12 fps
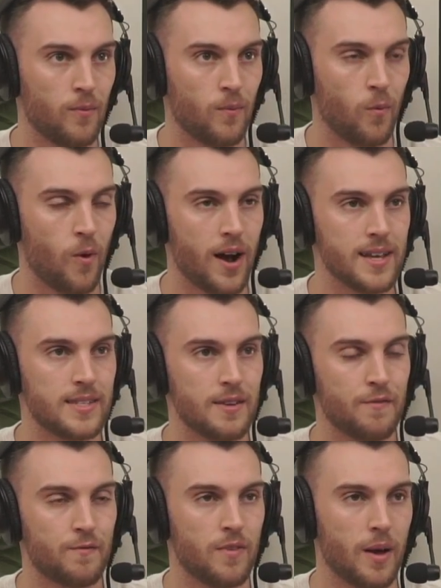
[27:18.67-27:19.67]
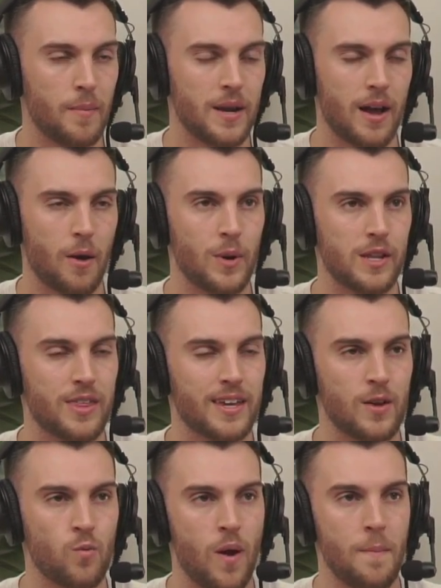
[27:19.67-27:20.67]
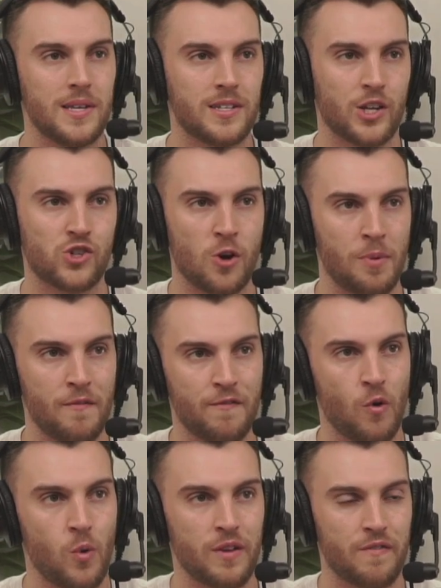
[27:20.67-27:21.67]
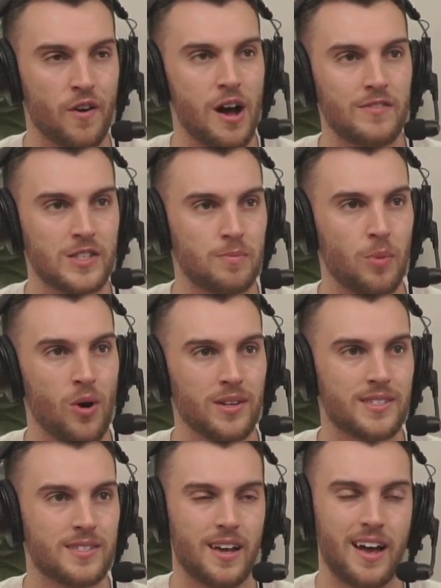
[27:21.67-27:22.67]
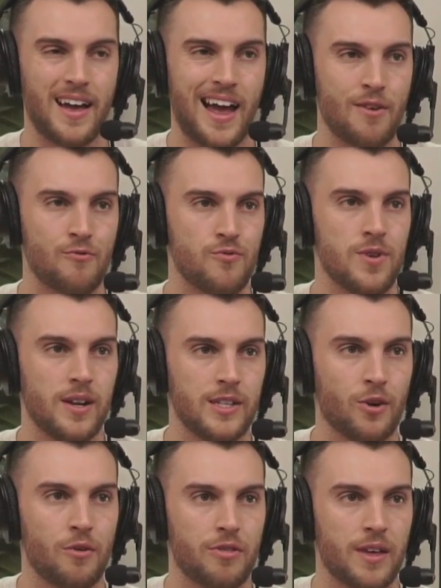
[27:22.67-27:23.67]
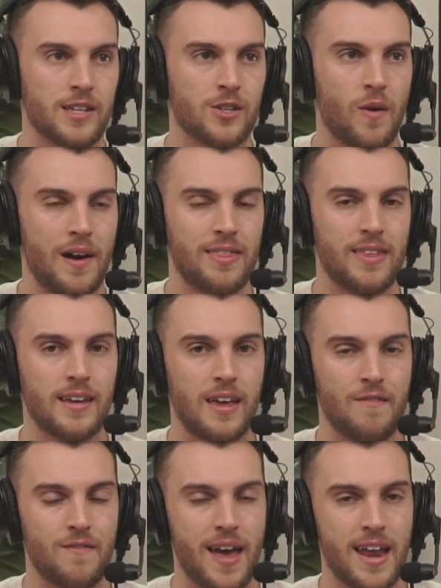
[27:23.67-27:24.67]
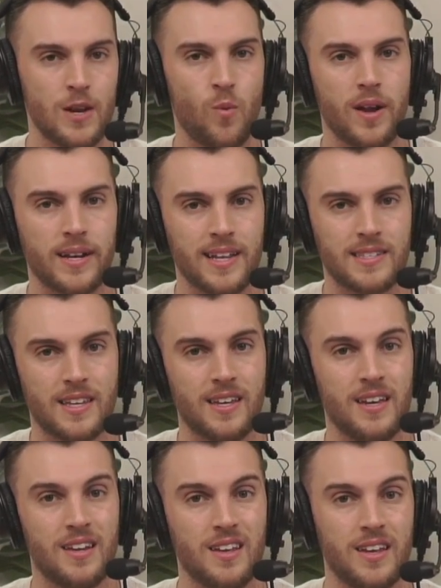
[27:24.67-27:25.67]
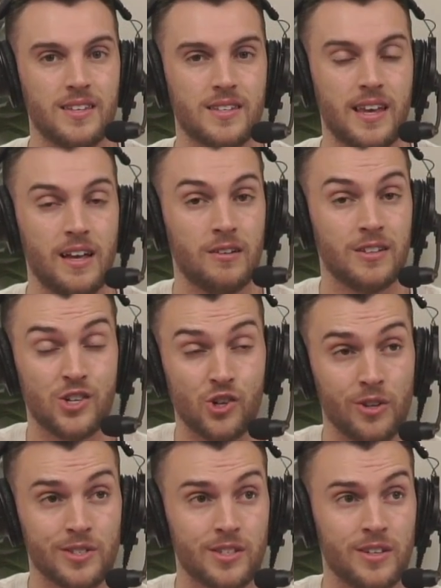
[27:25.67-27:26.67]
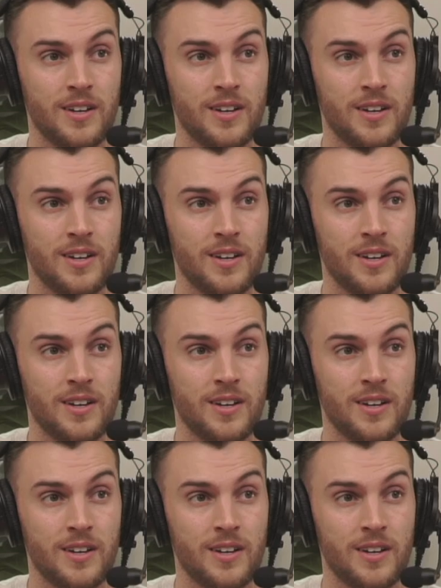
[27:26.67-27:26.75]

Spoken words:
Why is he... are we thinking Wemby's going to drop in 45 spots? I really don't think so. I think if anyone gets a hit, it's Keldon Johnson.